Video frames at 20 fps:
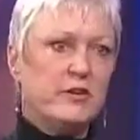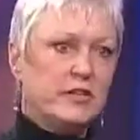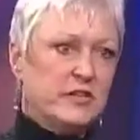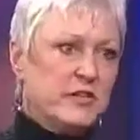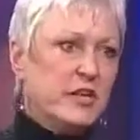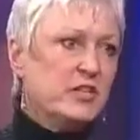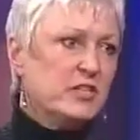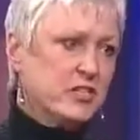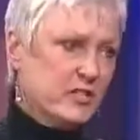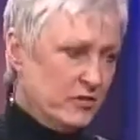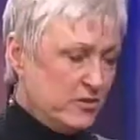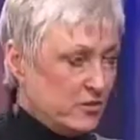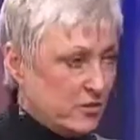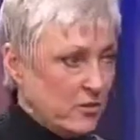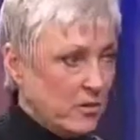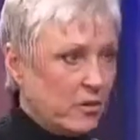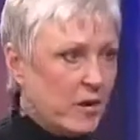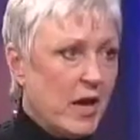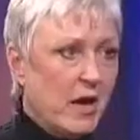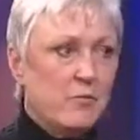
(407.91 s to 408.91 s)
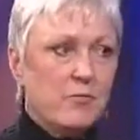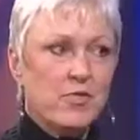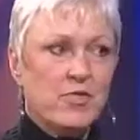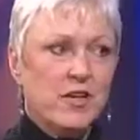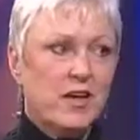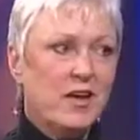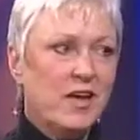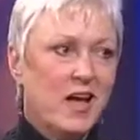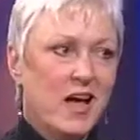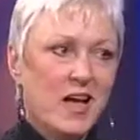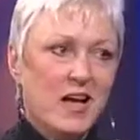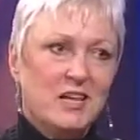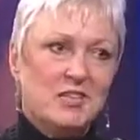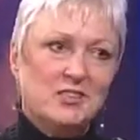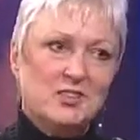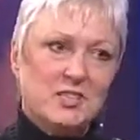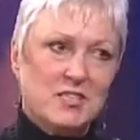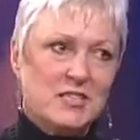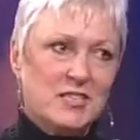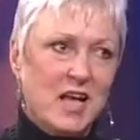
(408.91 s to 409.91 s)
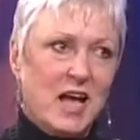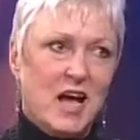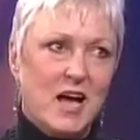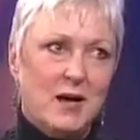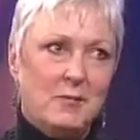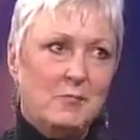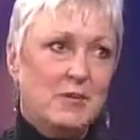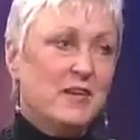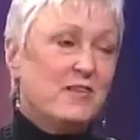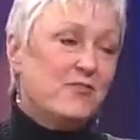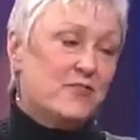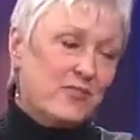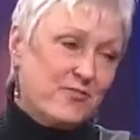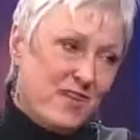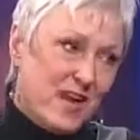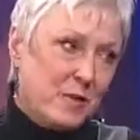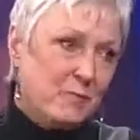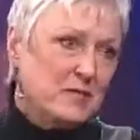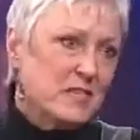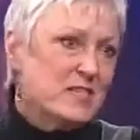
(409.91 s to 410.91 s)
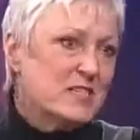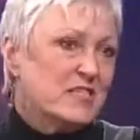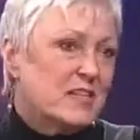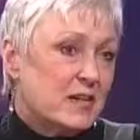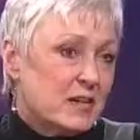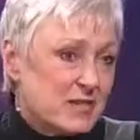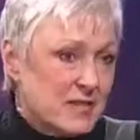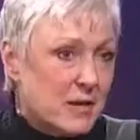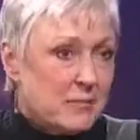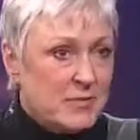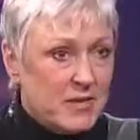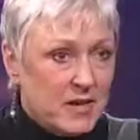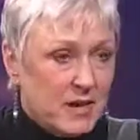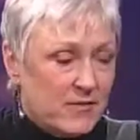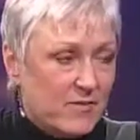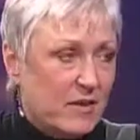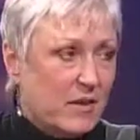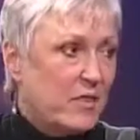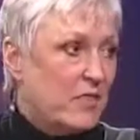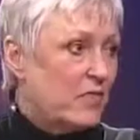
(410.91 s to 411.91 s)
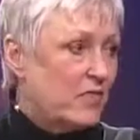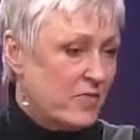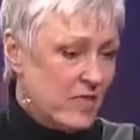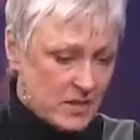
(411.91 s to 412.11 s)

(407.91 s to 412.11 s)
orientation and you're okay with it, just um, if your family isn't accepting of it,